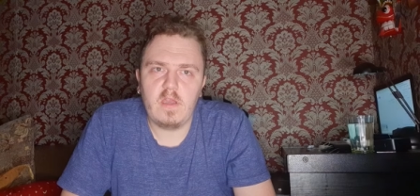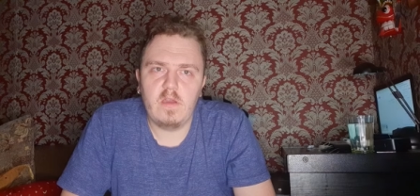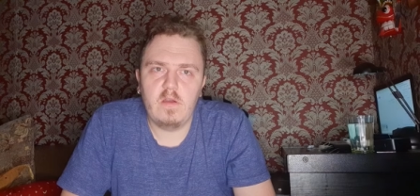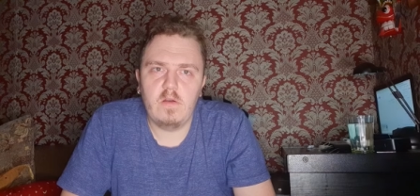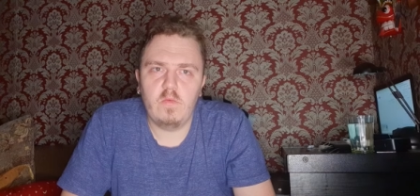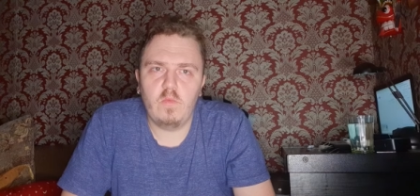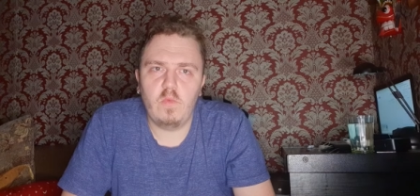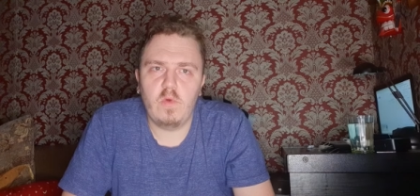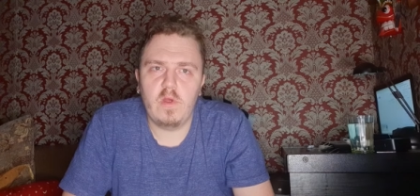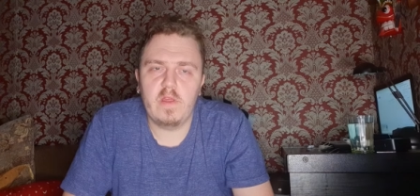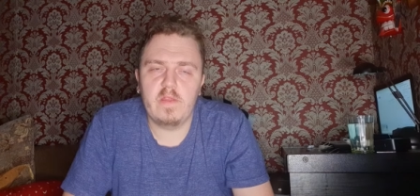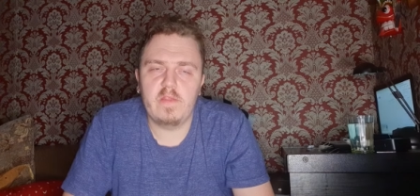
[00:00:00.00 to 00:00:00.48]

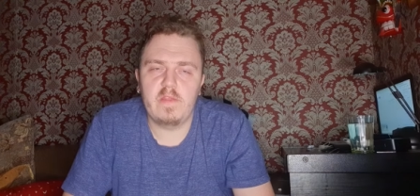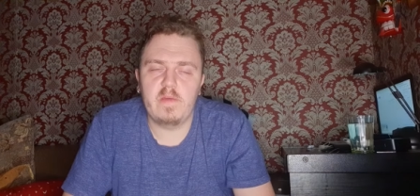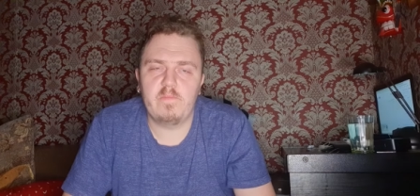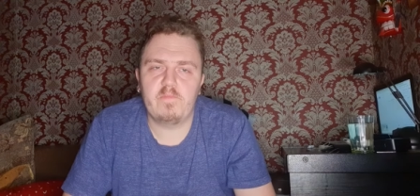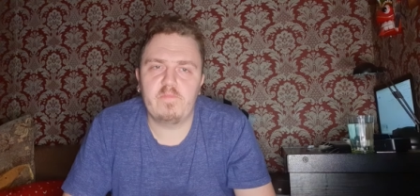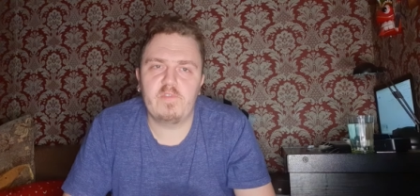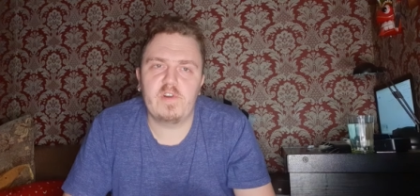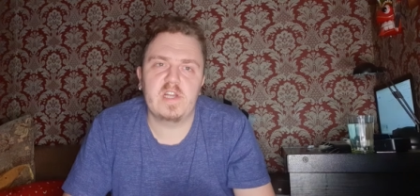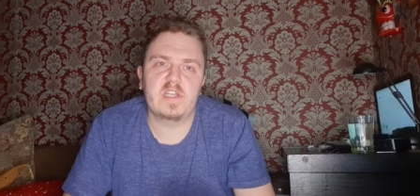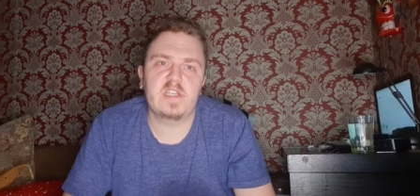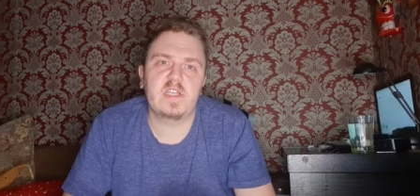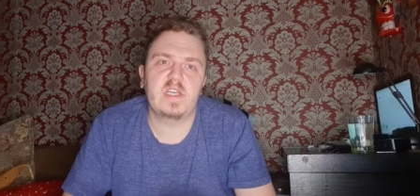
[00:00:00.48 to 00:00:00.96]
with
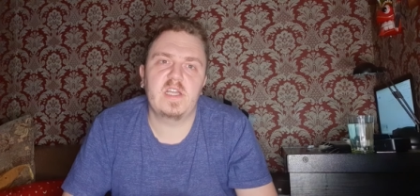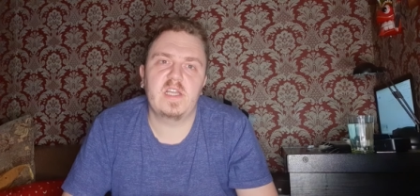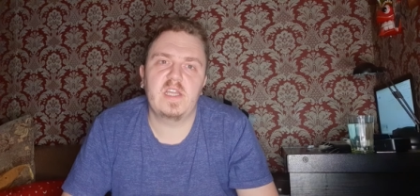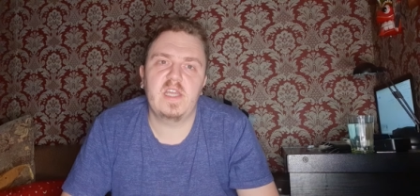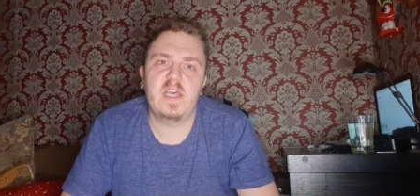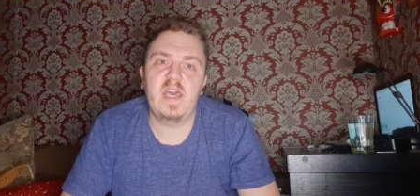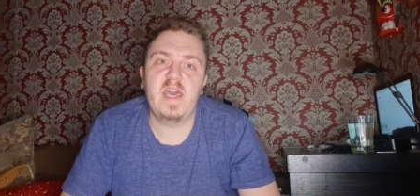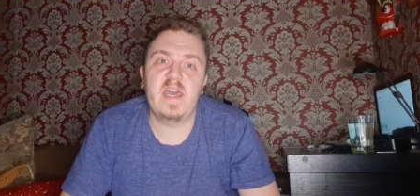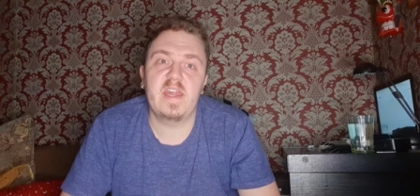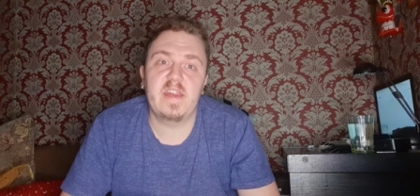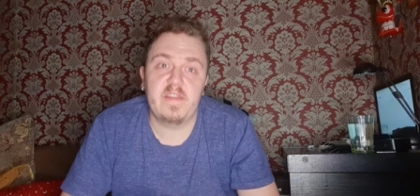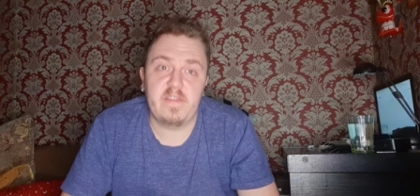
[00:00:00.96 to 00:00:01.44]
practically
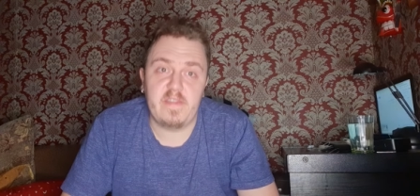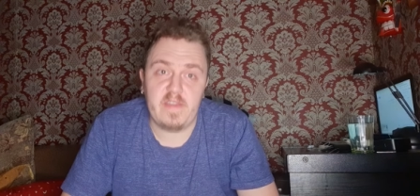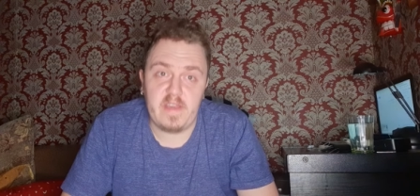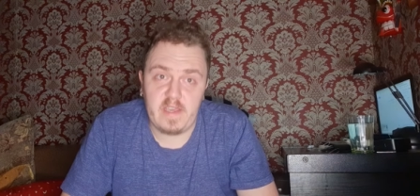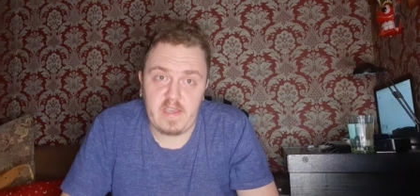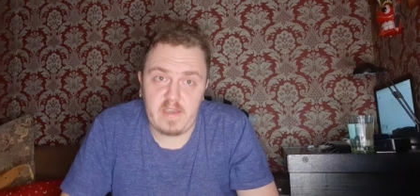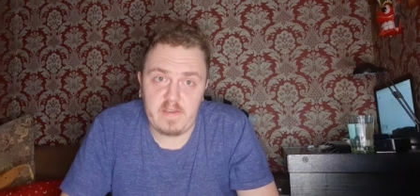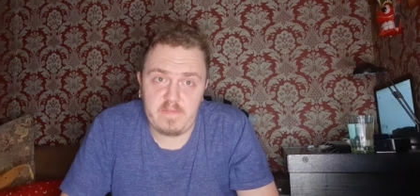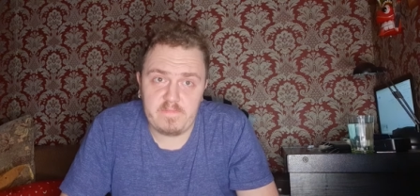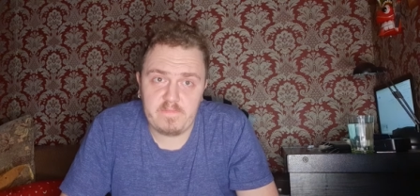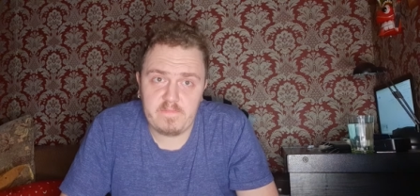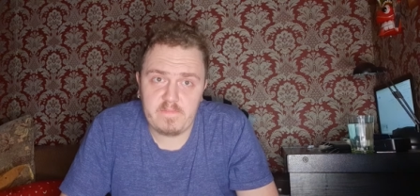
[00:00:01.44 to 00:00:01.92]
anything
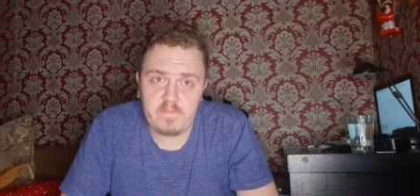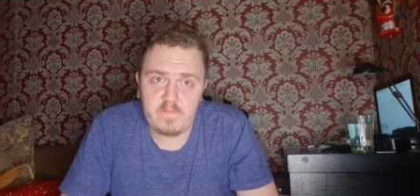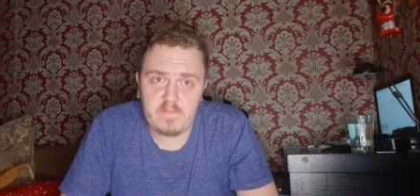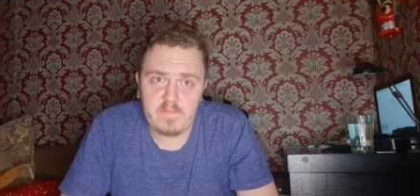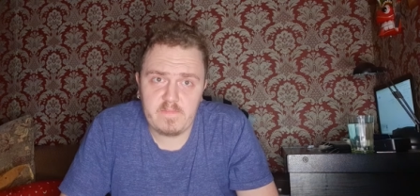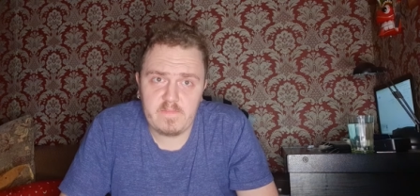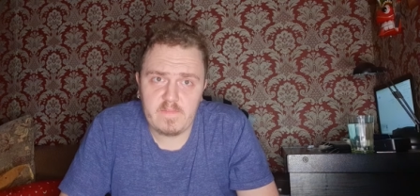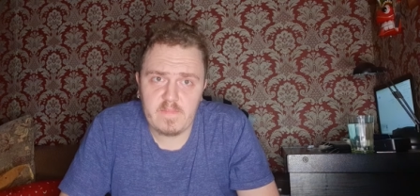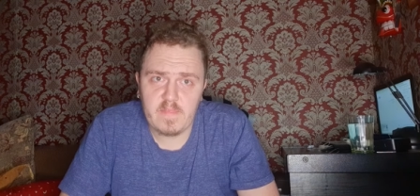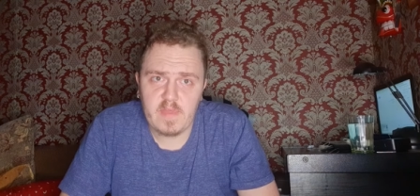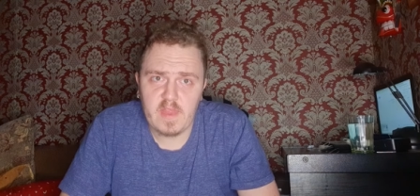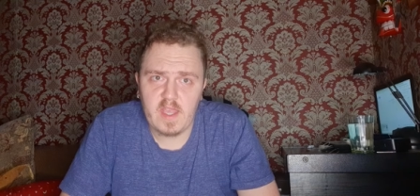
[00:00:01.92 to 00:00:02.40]

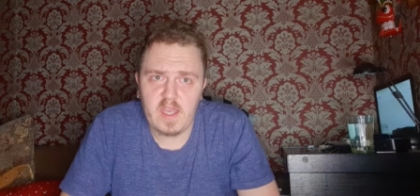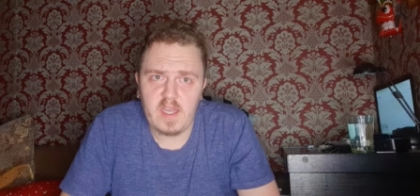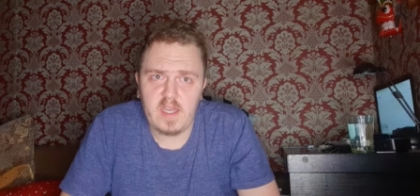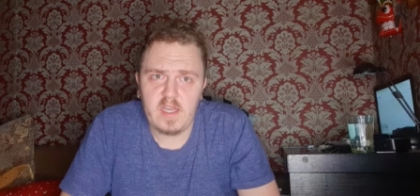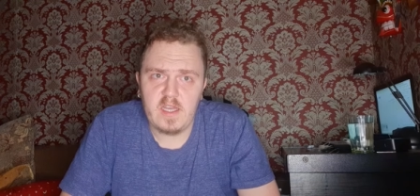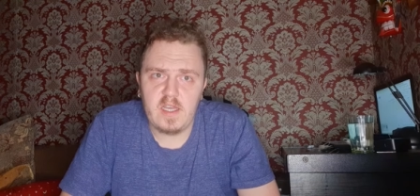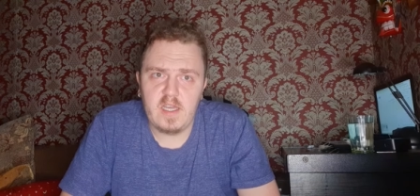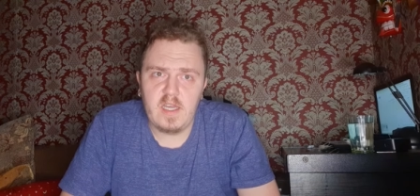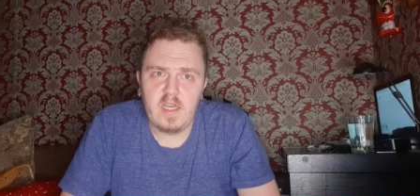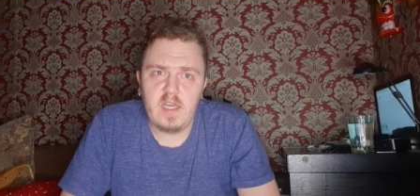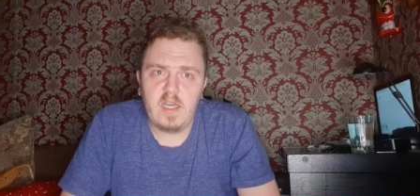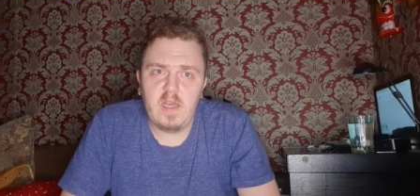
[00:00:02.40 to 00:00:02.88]

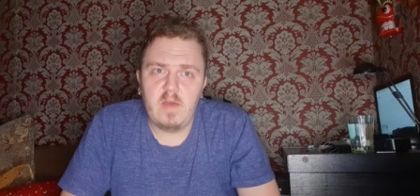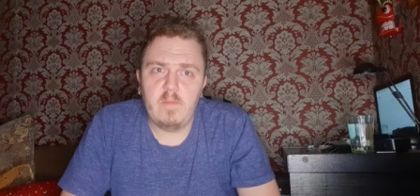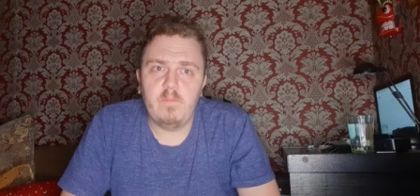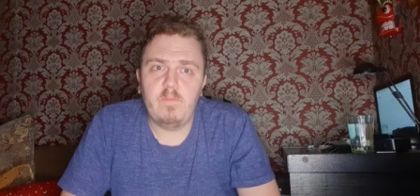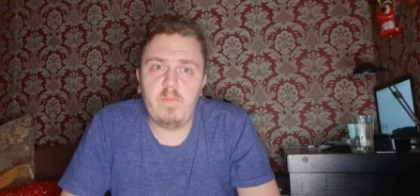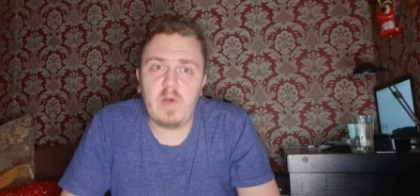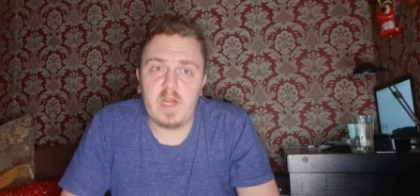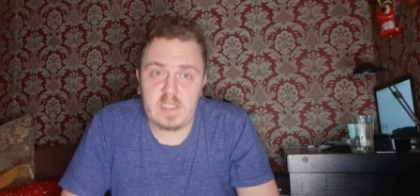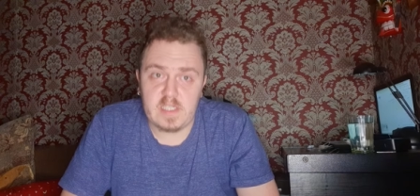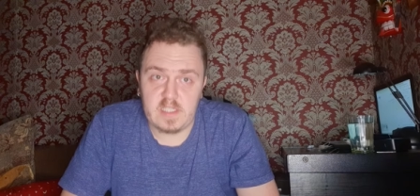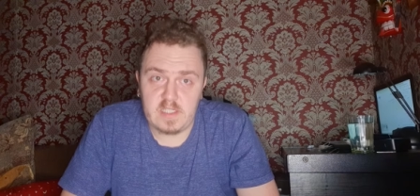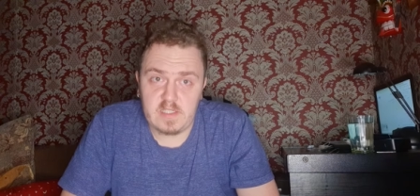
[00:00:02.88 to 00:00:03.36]

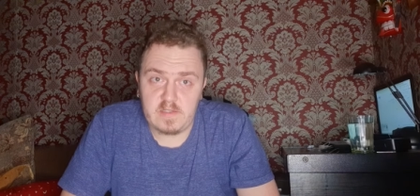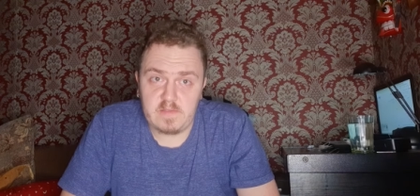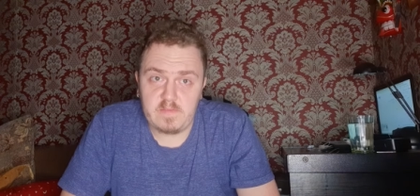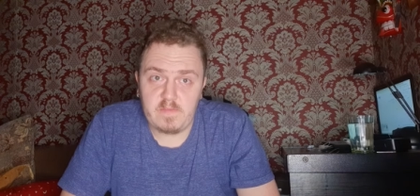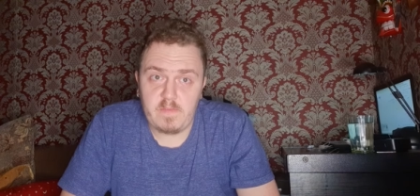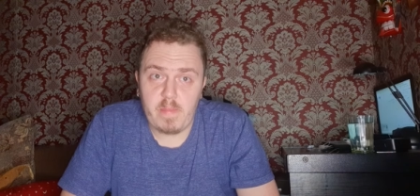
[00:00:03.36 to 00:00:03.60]
but